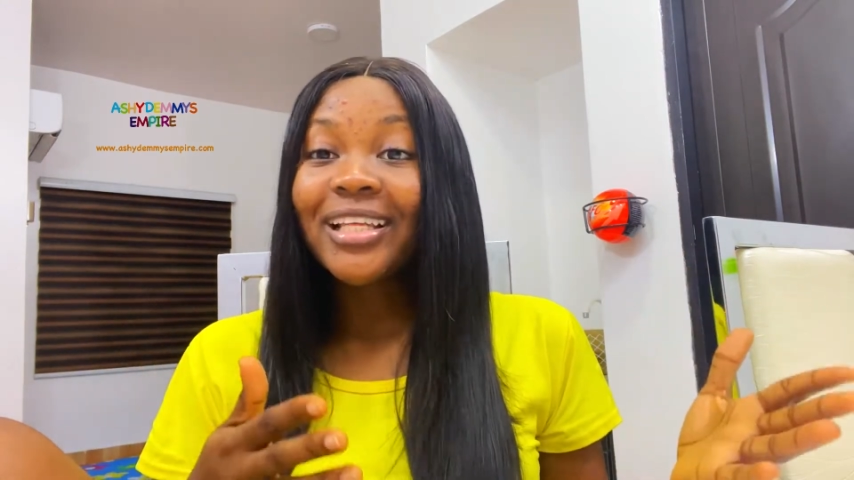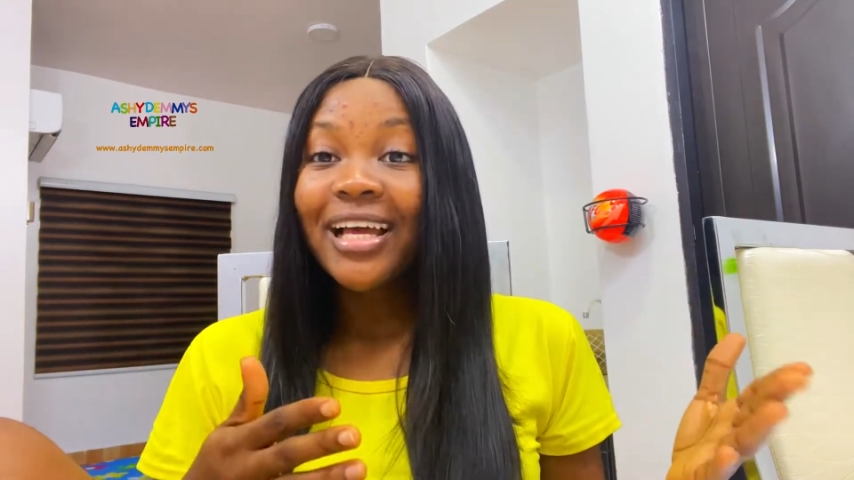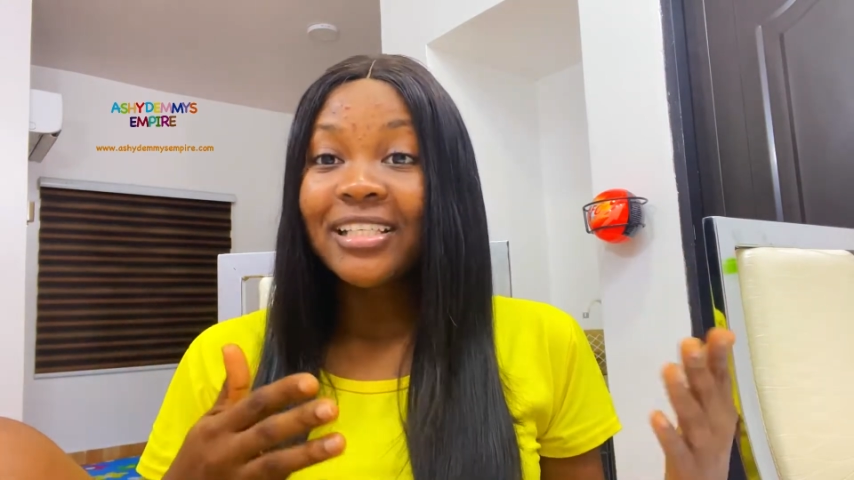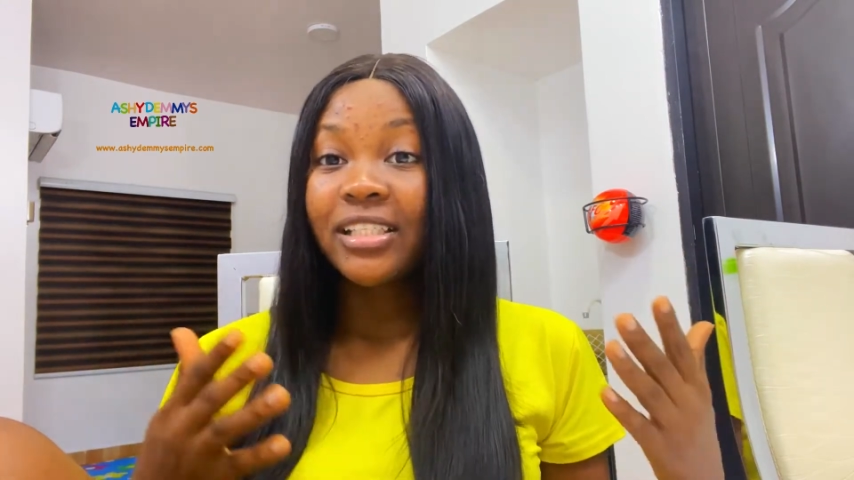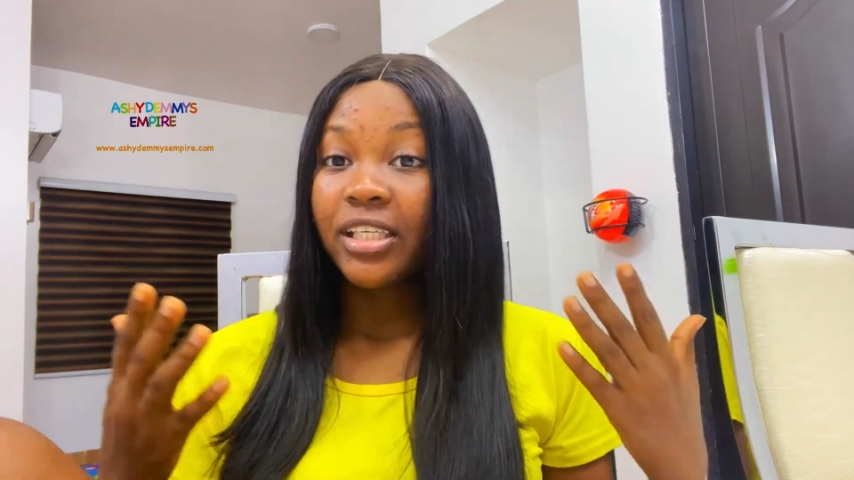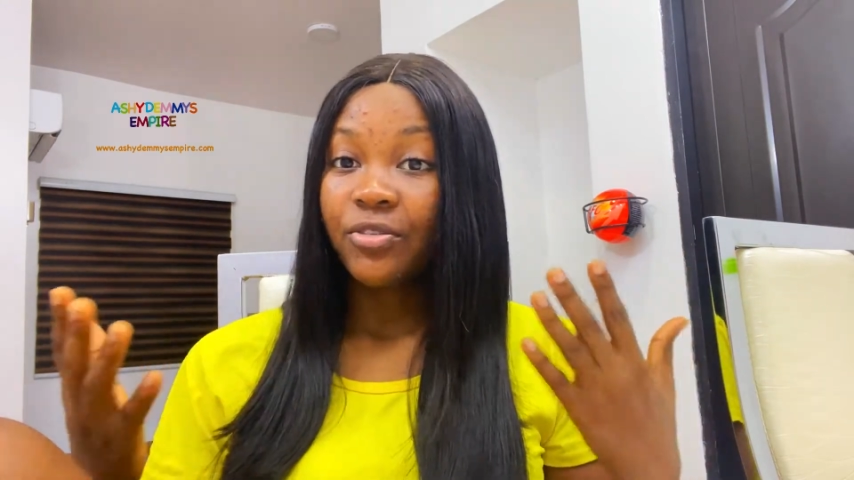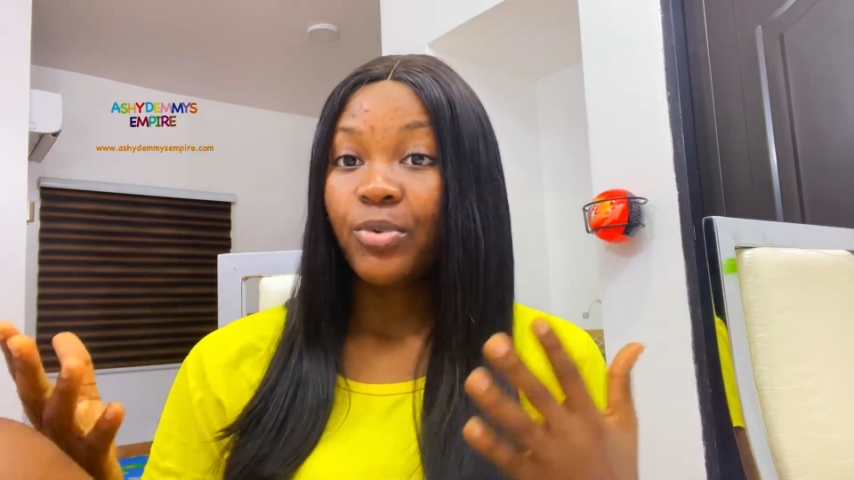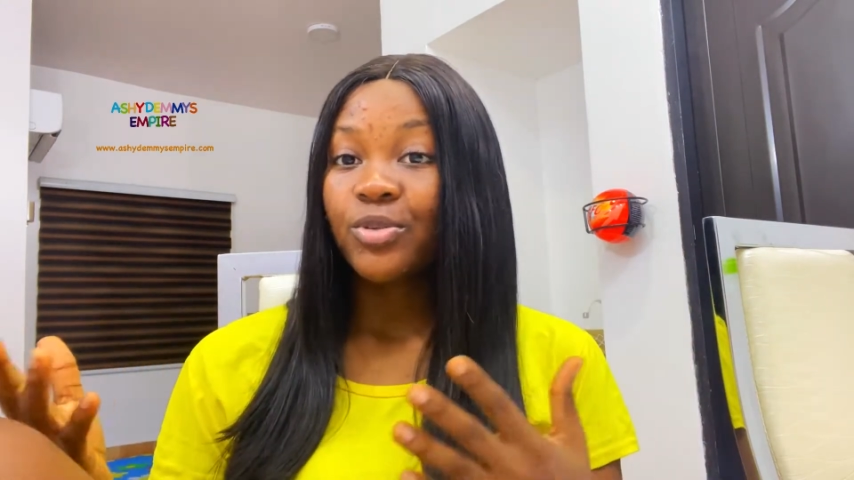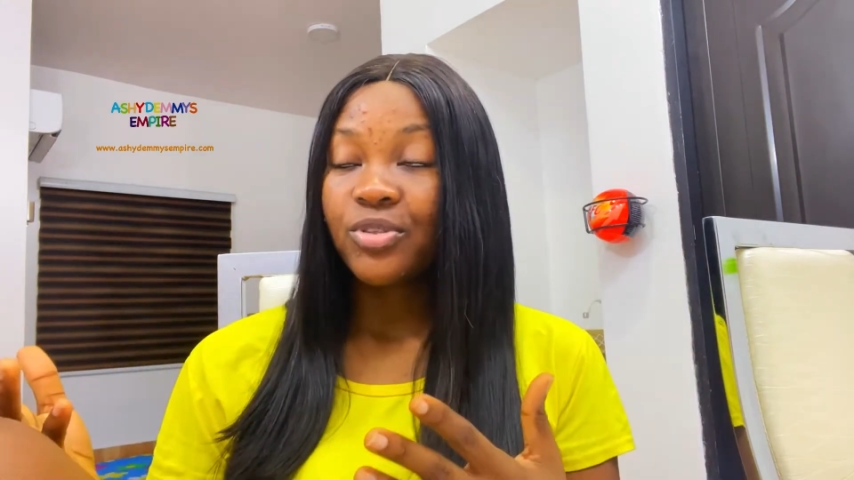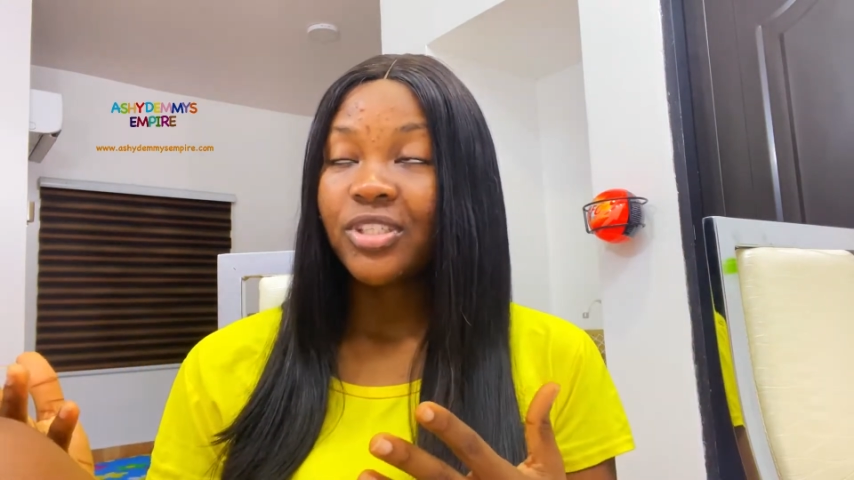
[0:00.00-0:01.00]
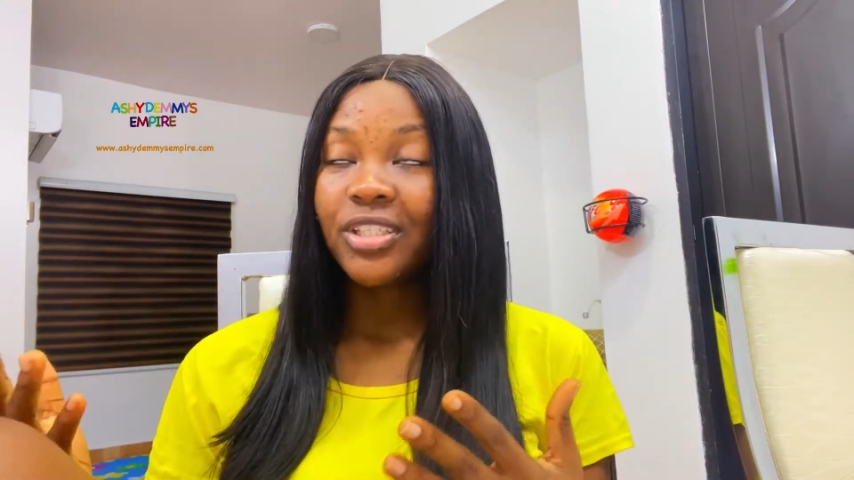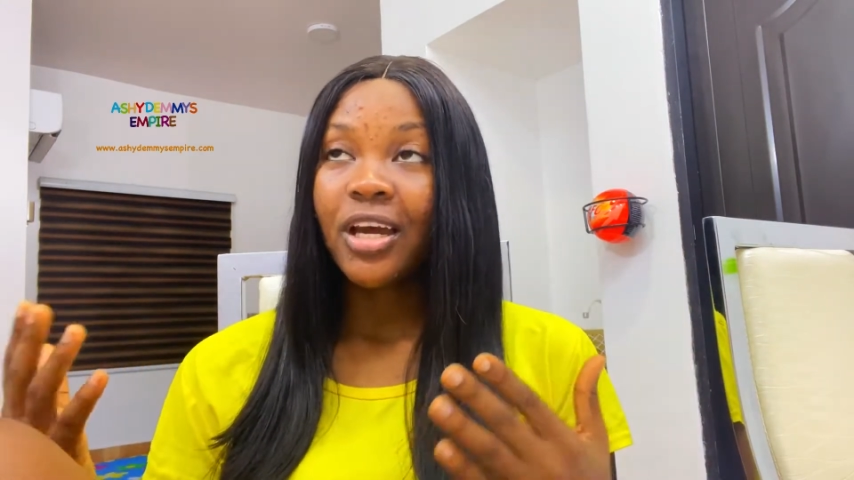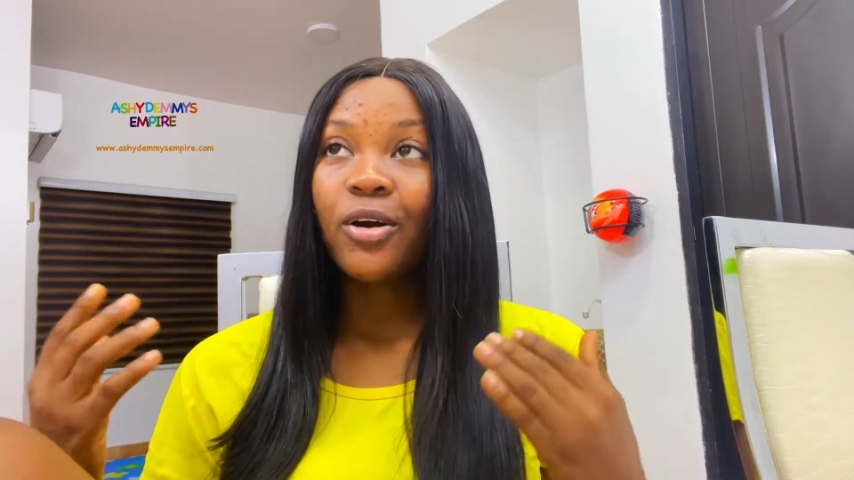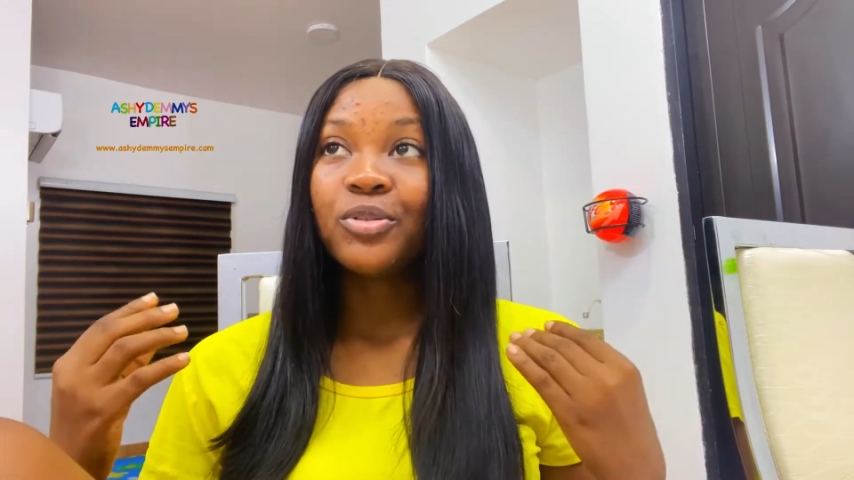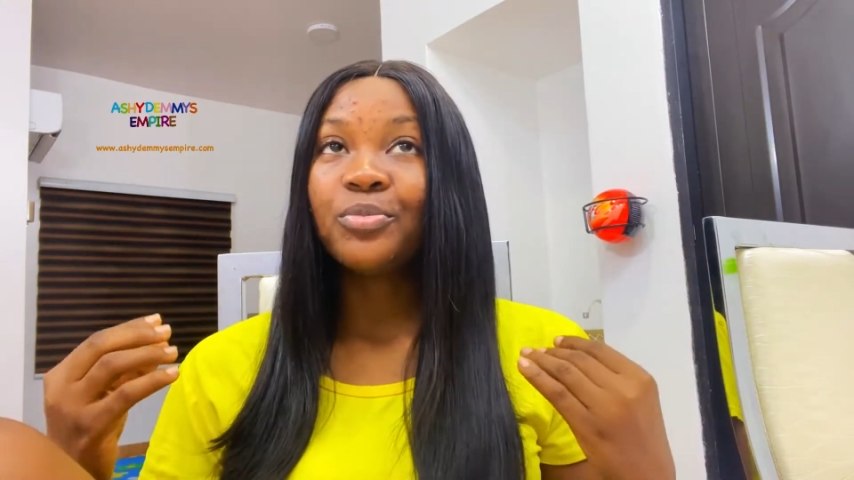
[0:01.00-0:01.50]
that actually gave birth to the
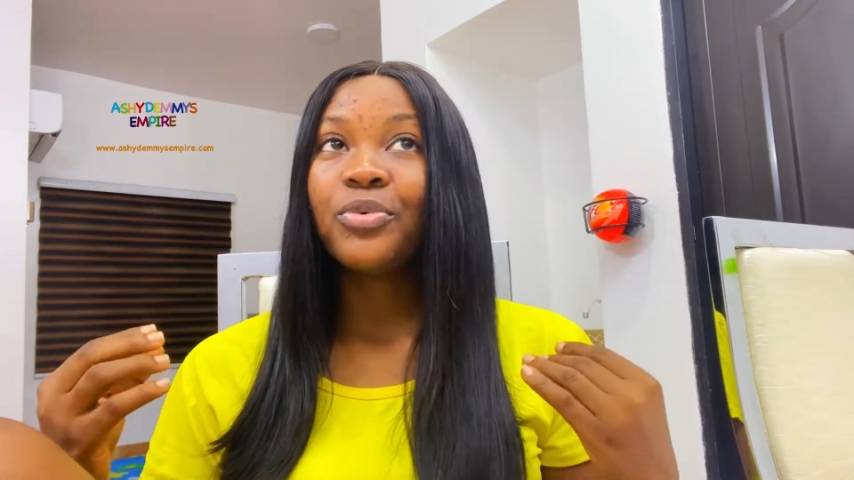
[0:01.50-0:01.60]
child,